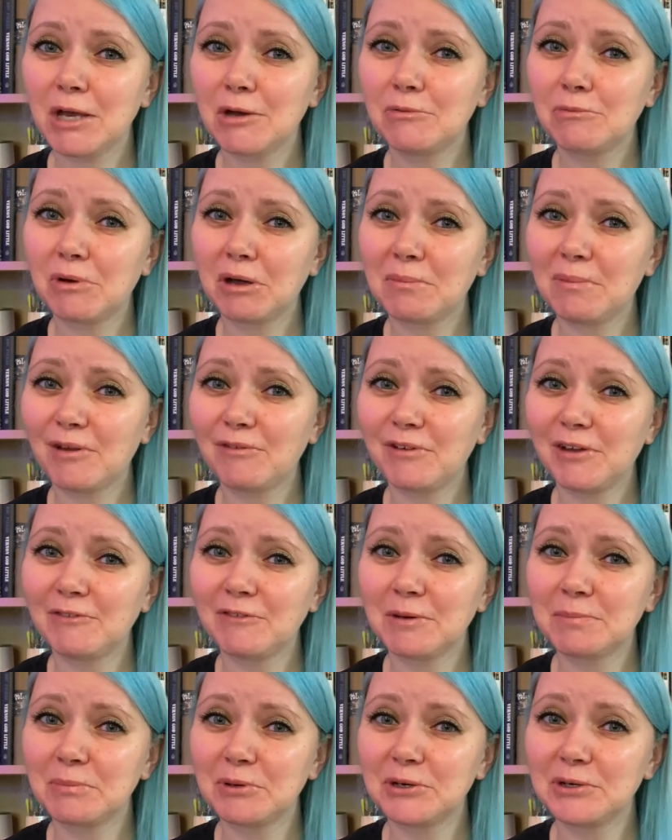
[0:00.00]
one of my
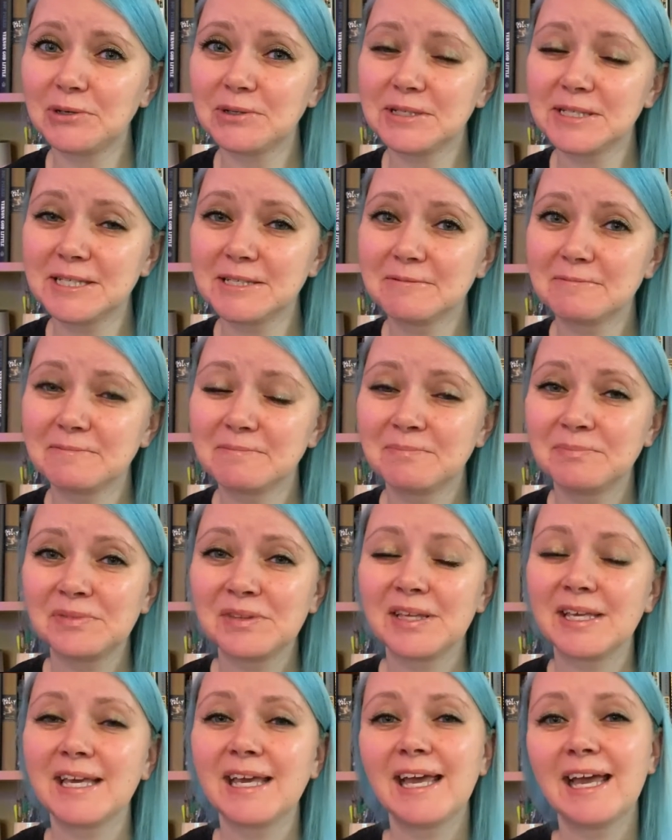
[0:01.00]
favorite birds,
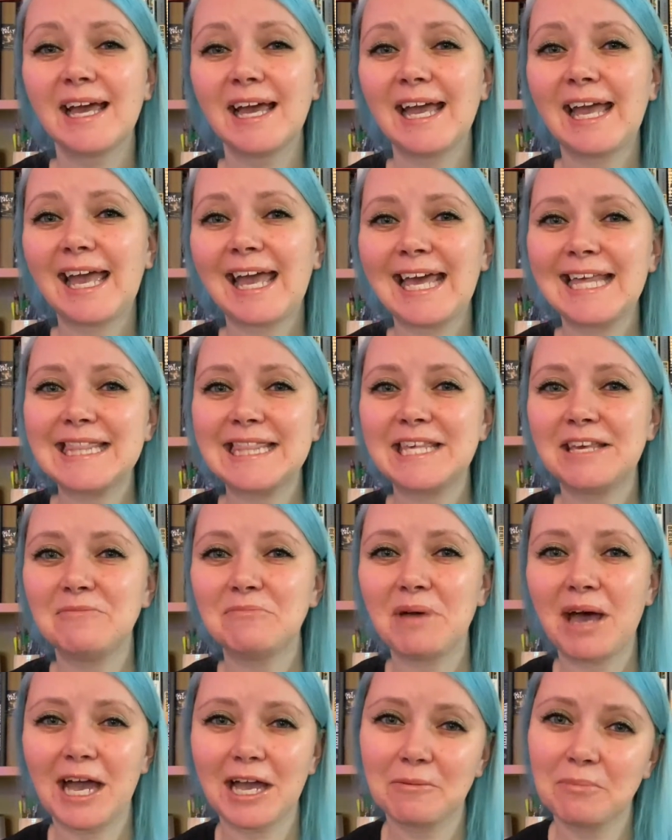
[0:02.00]
and the
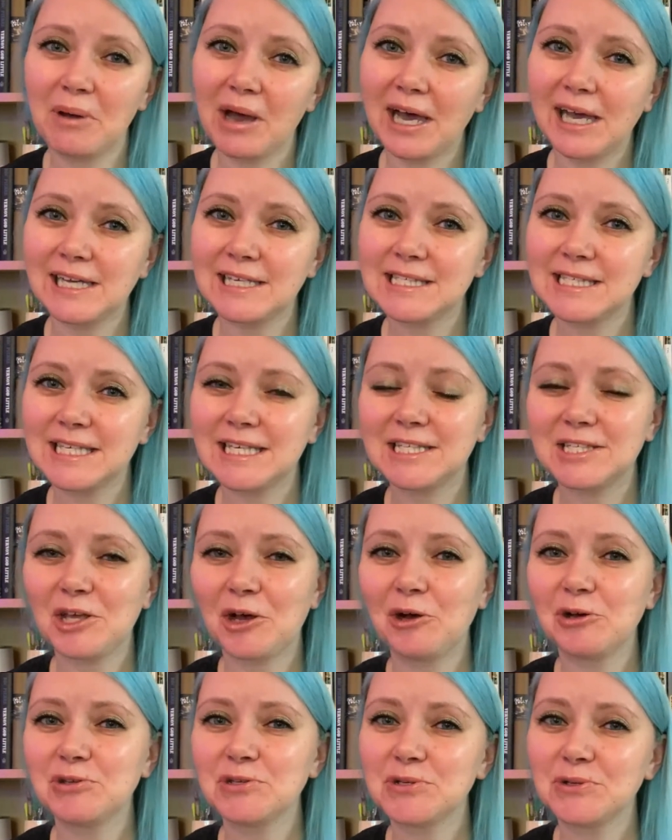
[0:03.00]
Magpies is
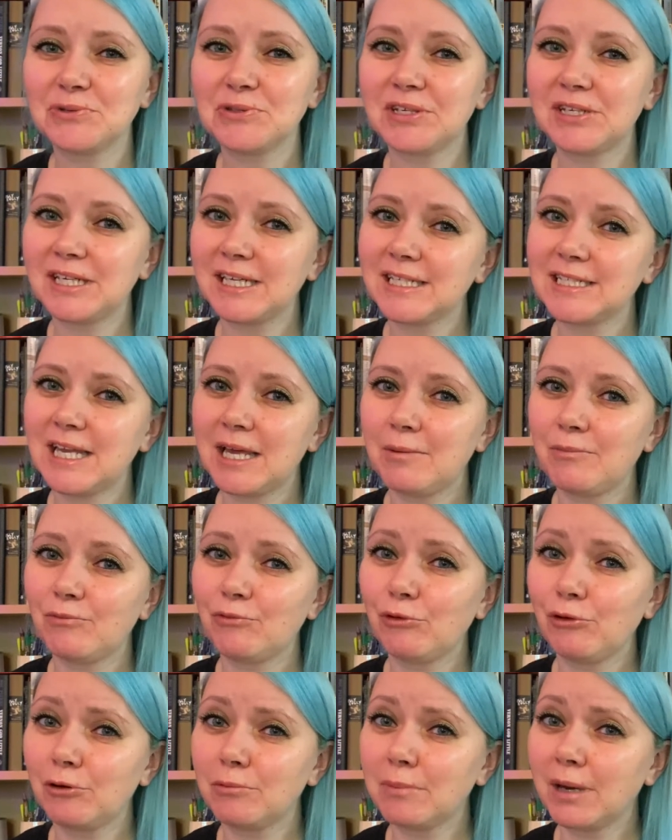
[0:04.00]
also the nickname
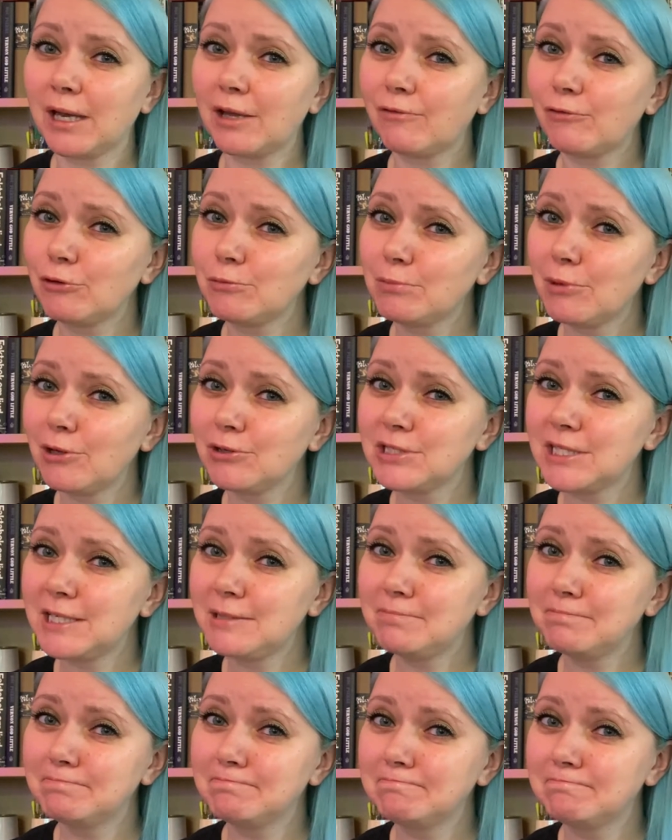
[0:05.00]
for my football team.